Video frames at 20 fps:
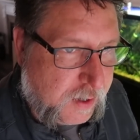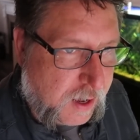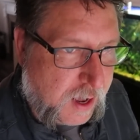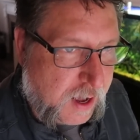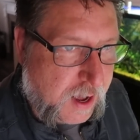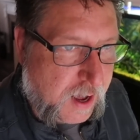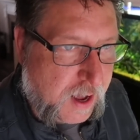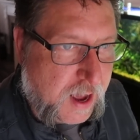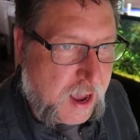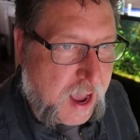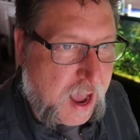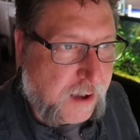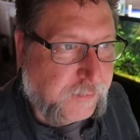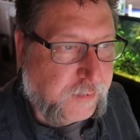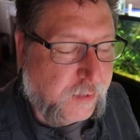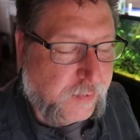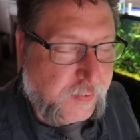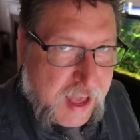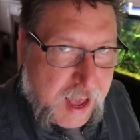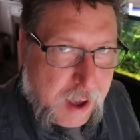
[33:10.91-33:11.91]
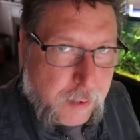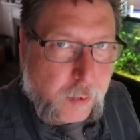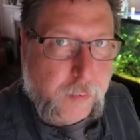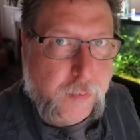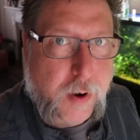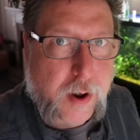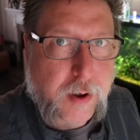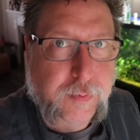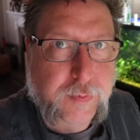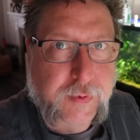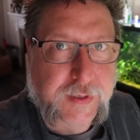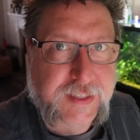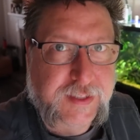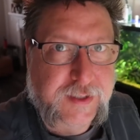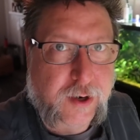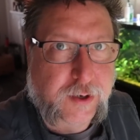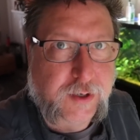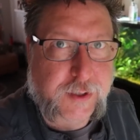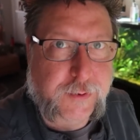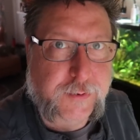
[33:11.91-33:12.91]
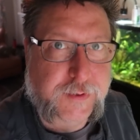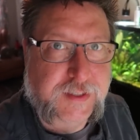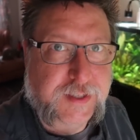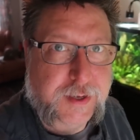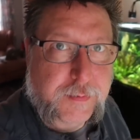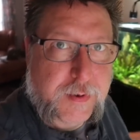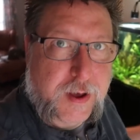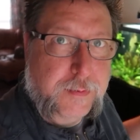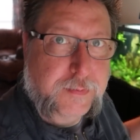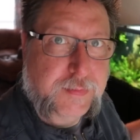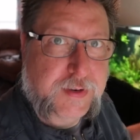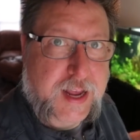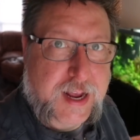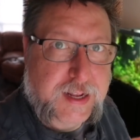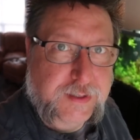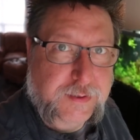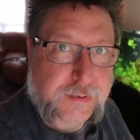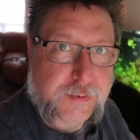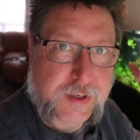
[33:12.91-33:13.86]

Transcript: Uh, after that, we'll probably start doing some updates.